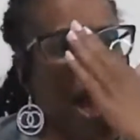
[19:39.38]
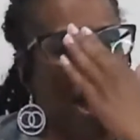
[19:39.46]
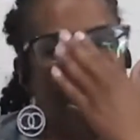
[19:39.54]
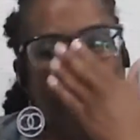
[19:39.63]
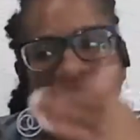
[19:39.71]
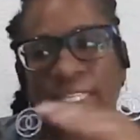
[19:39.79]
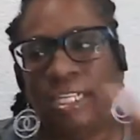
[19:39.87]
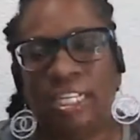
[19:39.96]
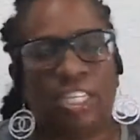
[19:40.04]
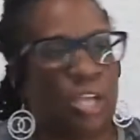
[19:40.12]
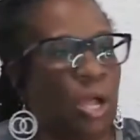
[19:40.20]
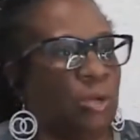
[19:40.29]
I can't see
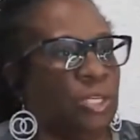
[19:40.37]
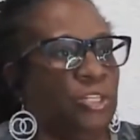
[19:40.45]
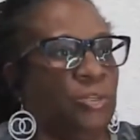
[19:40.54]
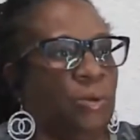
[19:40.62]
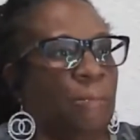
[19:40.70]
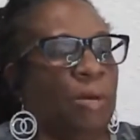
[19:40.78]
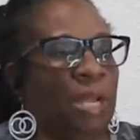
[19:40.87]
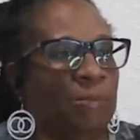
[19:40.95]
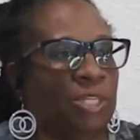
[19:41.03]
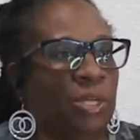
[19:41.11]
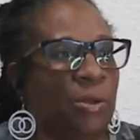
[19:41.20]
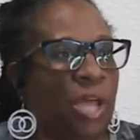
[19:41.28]
that y'all going to do it, but I'm
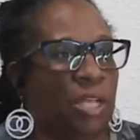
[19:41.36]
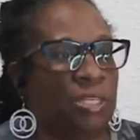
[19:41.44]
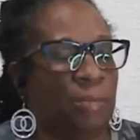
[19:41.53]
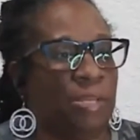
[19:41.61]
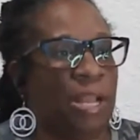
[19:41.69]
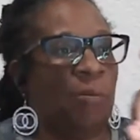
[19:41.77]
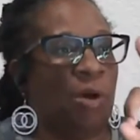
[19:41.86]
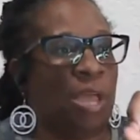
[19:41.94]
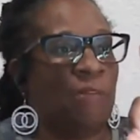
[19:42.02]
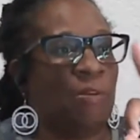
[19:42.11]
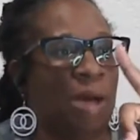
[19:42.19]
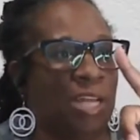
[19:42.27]
going to show y'all something. I
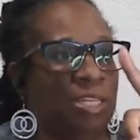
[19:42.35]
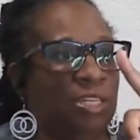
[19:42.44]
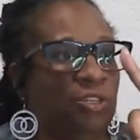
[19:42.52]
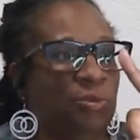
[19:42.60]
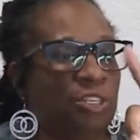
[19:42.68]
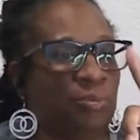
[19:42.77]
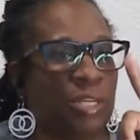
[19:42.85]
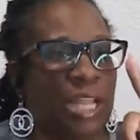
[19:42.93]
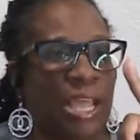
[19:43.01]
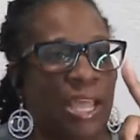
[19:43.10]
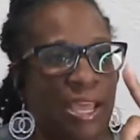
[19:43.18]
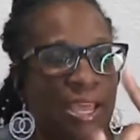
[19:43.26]
want everybody to do this with
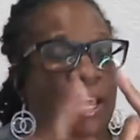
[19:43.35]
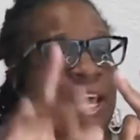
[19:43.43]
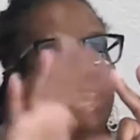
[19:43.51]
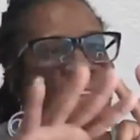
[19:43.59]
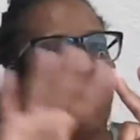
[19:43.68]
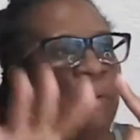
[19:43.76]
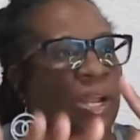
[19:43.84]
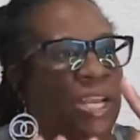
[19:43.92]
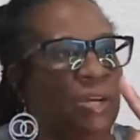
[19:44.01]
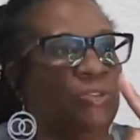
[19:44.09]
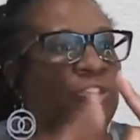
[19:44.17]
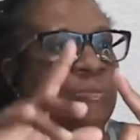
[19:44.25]
their hand. Y'all
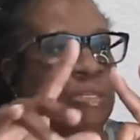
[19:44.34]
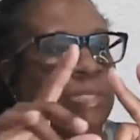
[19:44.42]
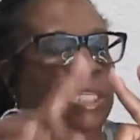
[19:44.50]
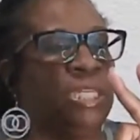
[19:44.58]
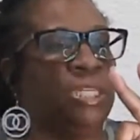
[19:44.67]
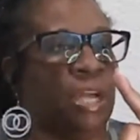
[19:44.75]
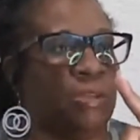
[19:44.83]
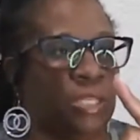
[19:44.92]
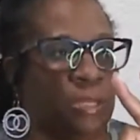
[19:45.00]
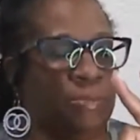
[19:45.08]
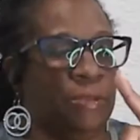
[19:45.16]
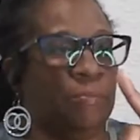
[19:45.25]
probably going to do it, but I'm going to teach y'all
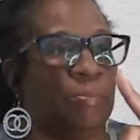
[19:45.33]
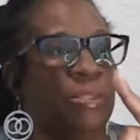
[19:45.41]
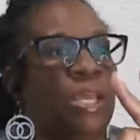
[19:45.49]
something.